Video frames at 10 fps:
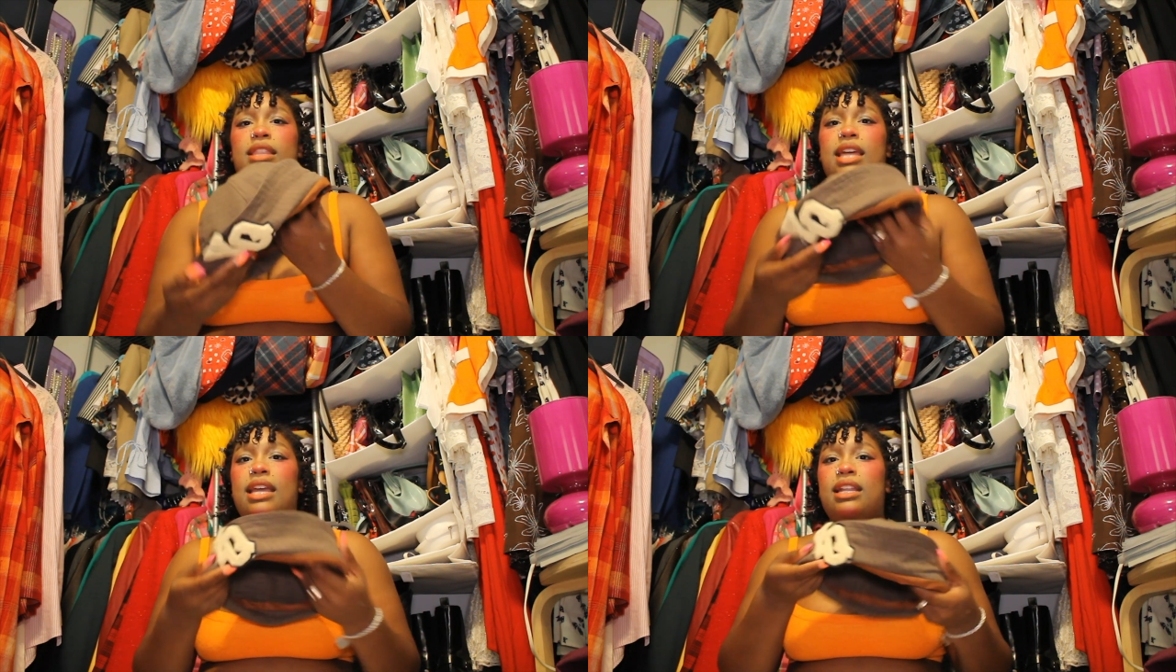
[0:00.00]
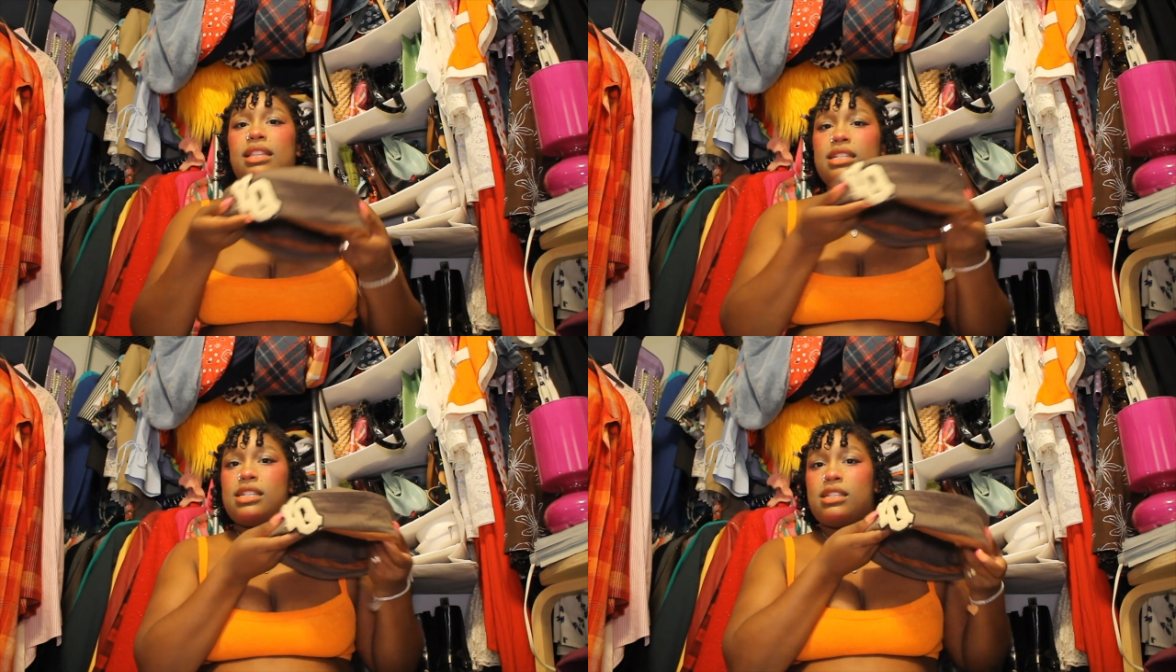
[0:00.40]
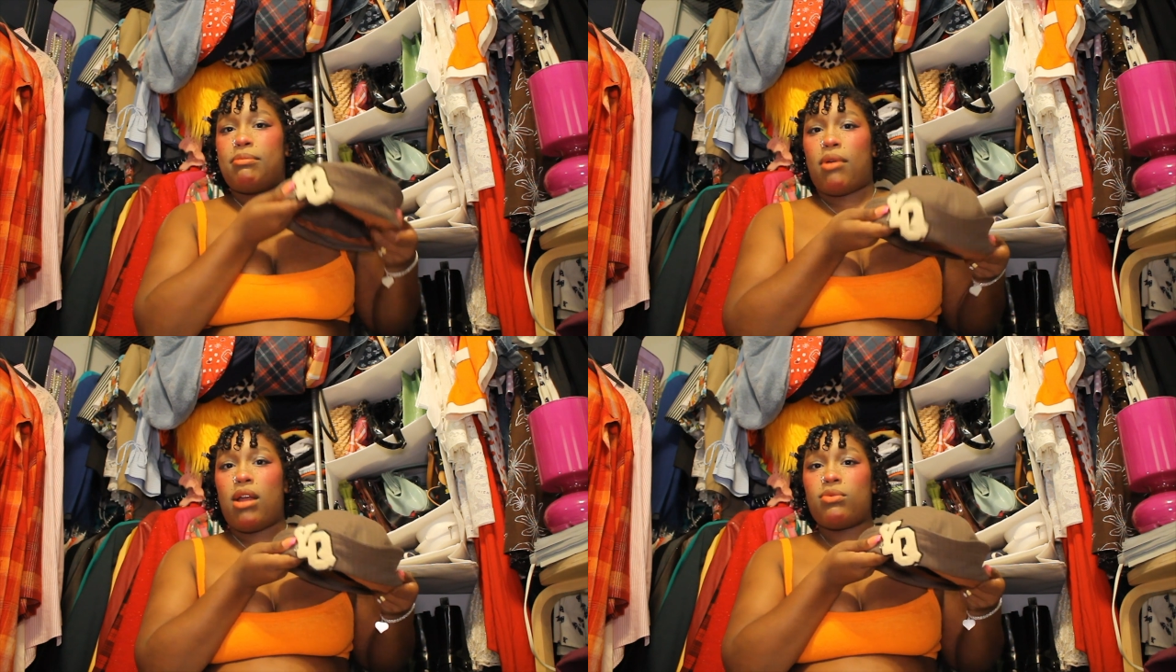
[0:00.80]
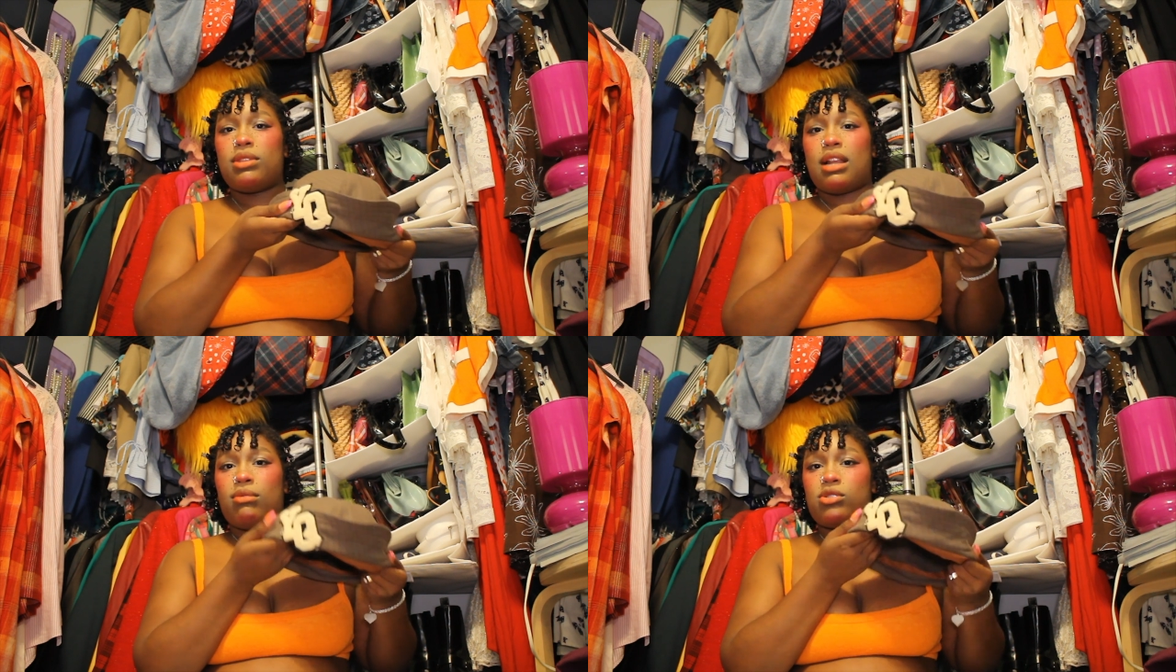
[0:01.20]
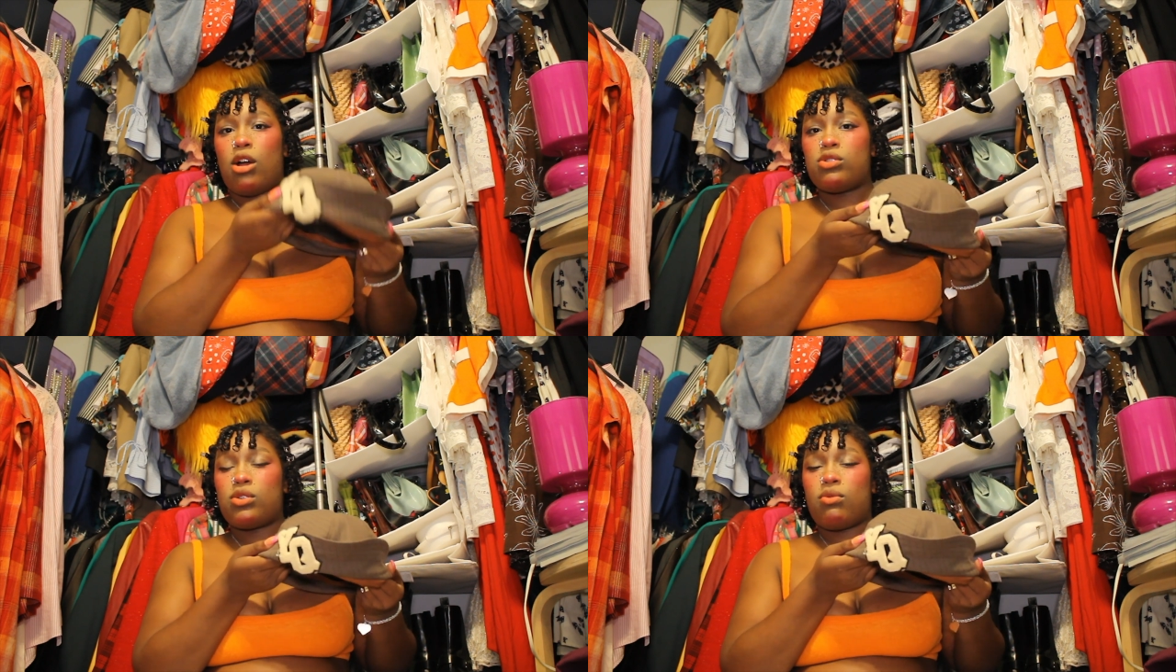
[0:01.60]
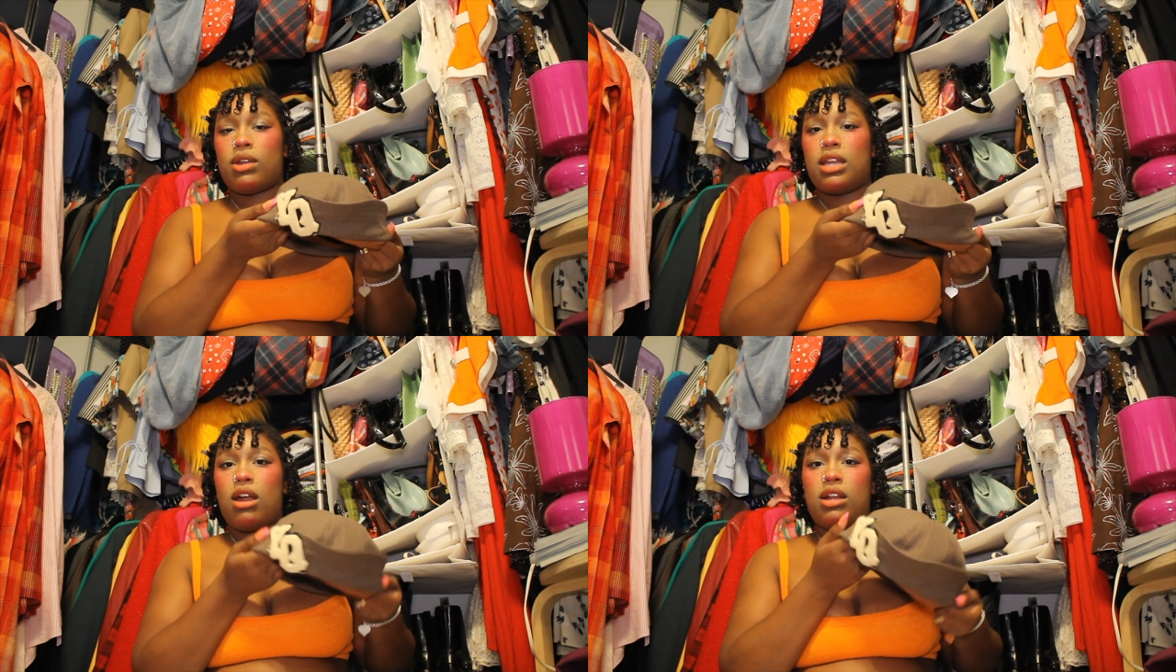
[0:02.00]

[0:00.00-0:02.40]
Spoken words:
Then this is the brown one that I was also working